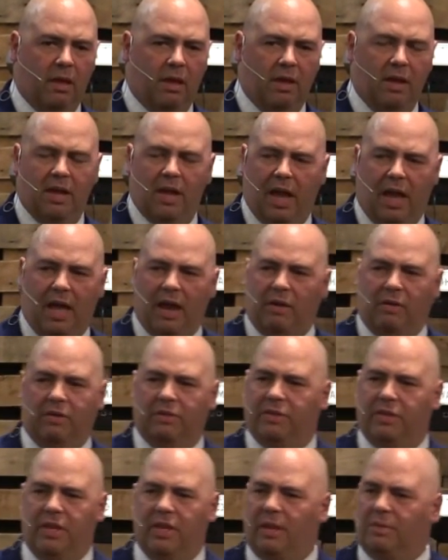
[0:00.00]
I
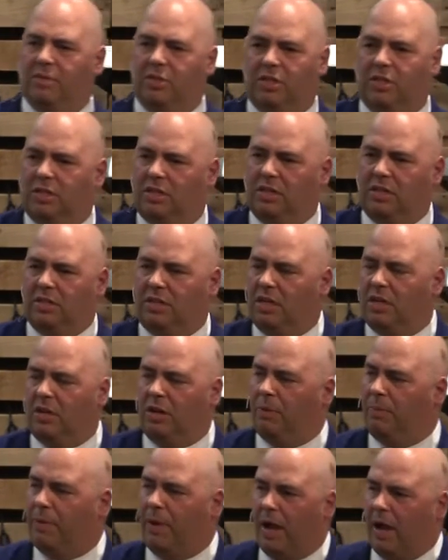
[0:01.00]
don't think I'm just sitting
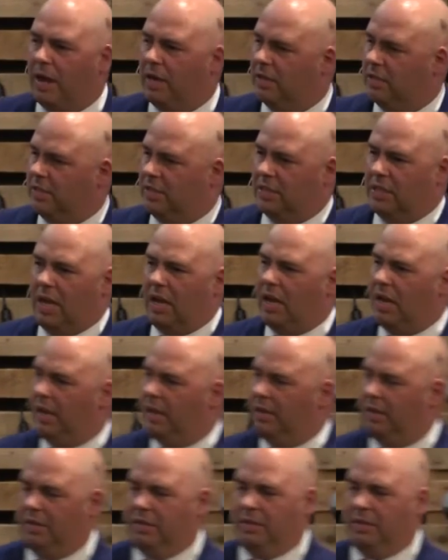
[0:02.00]
here pie in the sky.